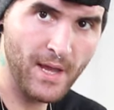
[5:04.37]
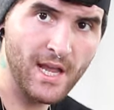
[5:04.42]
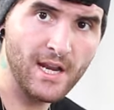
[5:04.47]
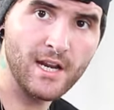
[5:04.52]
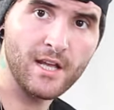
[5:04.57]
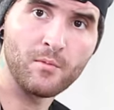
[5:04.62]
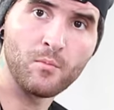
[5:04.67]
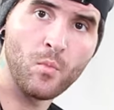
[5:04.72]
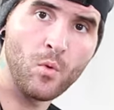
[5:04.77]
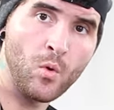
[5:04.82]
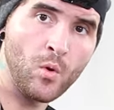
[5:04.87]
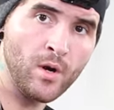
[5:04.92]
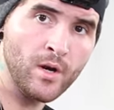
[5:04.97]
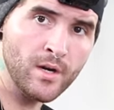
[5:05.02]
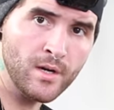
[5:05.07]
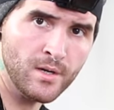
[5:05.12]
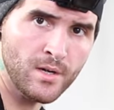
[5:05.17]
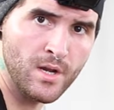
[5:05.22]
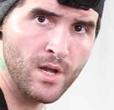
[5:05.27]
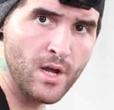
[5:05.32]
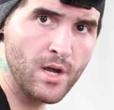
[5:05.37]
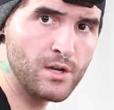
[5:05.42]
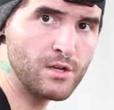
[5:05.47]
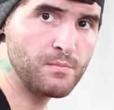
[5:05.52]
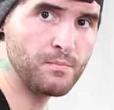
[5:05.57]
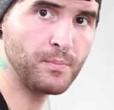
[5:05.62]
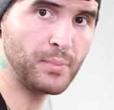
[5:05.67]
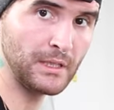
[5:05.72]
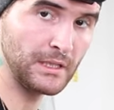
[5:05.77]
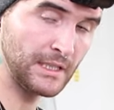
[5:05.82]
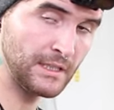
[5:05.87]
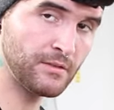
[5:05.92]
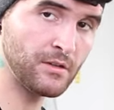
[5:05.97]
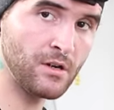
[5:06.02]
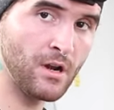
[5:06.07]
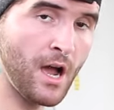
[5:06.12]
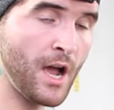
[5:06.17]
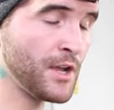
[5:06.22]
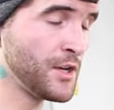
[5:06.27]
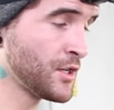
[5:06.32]
those nice perforations in there
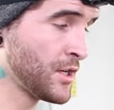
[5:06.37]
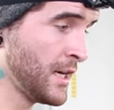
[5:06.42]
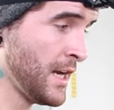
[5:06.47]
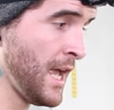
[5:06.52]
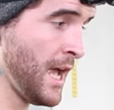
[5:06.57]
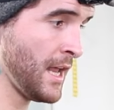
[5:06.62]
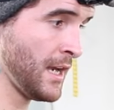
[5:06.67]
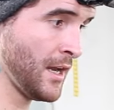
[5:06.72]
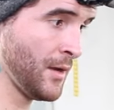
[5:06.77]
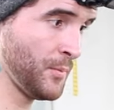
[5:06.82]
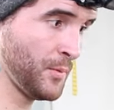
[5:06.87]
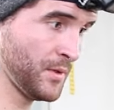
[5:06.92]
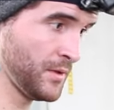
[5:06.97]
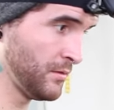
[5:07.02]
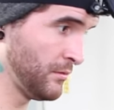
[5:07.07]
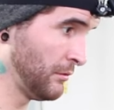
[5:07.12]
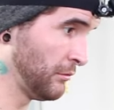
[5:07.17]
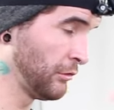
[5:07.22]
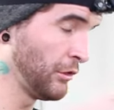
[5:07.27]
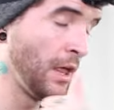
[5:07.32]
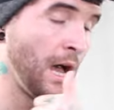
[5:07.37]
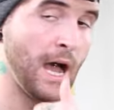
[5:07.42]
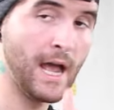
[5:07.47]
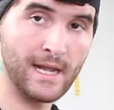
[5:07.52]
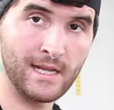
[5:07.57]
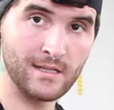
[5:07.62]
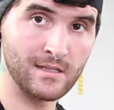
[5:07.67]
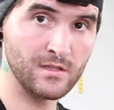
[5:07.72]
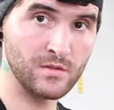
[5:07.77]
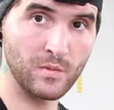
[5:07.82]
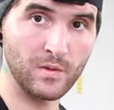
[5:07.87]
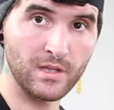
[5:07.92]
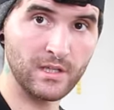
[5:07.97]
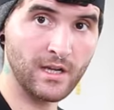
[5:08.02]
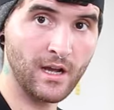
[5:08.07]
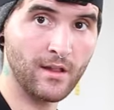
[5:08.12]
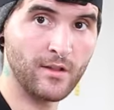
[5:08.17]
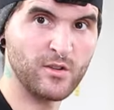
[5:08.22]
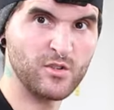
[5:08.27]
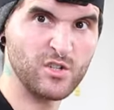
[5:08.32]
make it much faster, much
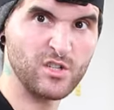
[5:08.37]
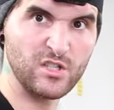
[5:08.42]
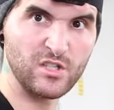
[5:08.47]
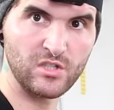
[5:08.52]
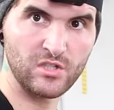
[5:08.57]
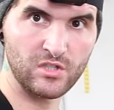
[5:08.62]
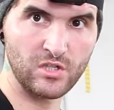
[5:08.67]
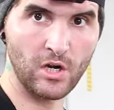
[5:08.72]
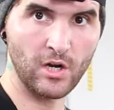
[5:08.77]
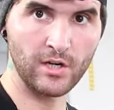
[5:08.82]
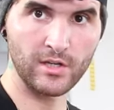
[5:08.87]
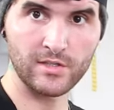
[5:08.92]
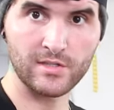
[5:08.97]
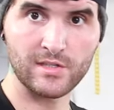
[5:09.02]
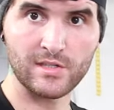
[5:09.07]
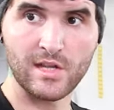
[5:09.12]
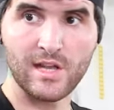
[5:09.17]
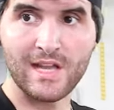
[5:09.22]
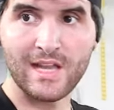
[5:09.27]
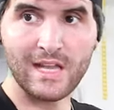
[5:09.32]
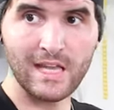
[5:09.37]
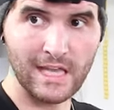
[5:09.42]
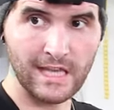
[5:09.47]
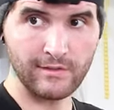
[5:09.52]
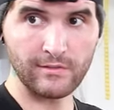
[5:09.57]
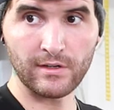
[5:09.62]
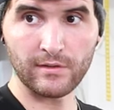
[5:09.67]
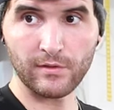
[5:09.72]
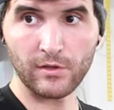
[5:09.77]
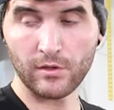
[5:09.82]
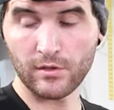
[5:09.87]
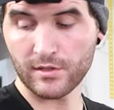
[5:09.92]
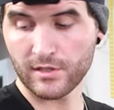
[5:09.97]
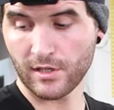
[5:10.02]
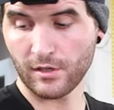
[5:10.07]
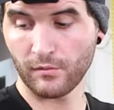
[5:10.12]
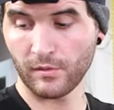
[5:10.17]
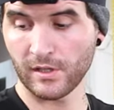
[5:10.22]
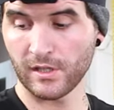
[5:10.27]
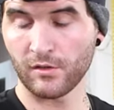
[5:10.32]
more successful, much easier to
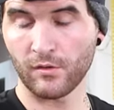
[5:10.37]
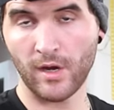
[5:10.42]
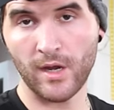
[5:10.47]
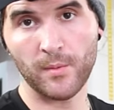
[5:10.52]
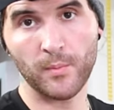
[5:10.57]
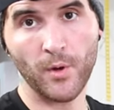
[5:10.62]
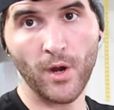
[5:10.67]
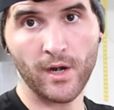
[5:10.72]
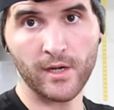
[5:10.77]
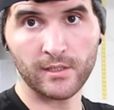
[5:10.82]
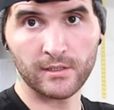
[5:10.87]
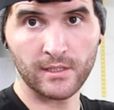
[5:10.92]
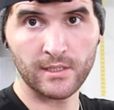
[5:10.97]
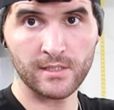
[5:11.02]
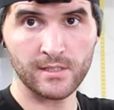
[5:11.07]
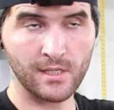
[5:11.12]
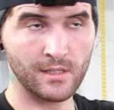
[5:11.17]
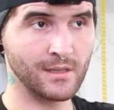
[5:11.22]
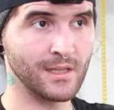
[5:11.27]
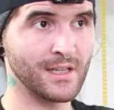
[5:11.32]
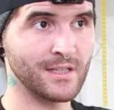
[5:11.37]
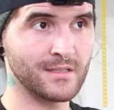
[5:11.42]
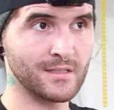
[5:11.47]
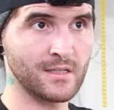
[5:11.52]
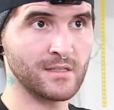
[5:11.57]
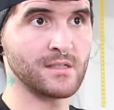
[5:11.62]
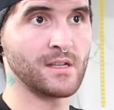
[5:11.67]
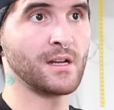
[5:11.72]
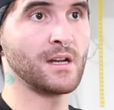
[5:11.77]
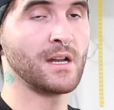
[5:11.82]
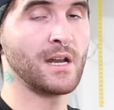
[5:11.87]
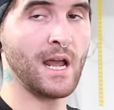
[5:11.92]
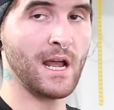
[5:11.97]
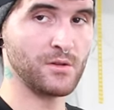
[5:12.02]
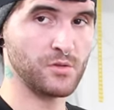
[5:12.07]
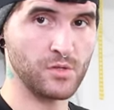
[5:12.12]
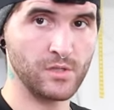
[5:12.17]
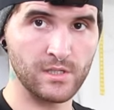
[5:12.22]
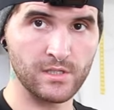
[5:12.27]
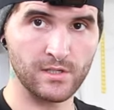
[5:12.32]
handle. So I definitely
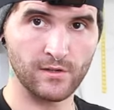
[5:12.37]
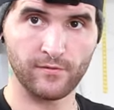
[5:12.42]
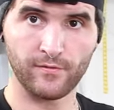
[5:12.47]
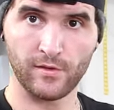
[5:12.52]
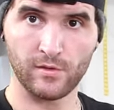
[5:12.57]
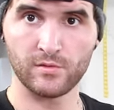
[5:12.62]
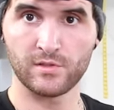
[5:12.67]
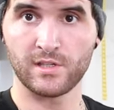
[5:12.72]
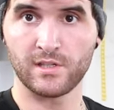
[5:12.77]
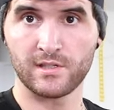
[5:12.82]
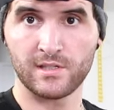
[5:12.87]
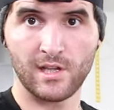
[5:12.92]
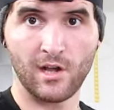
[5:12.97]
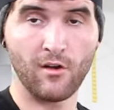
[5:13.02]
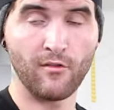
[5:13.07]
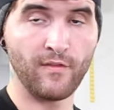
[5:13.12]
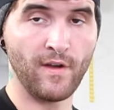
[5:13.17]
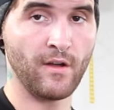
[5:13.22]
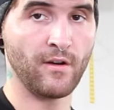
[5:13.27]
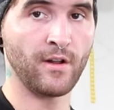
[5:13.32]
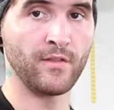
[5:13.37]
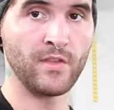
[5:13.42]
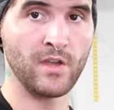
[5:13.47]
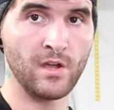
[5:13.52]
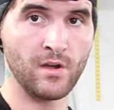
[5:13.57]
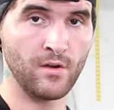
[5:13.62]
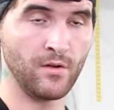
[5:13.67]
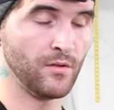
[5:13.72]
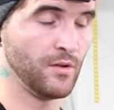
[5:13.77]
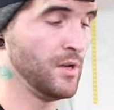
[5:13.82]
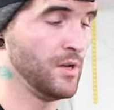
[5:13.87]
recommend picking some of that up.